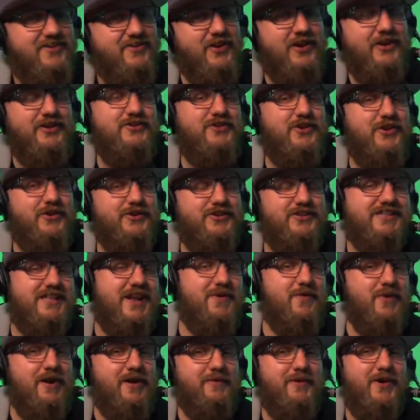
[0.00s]
Do you
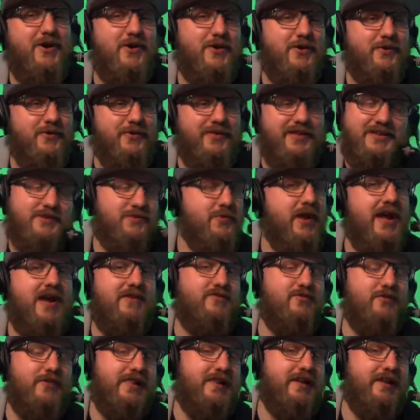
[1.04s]
understand where I'm going with this? We haven't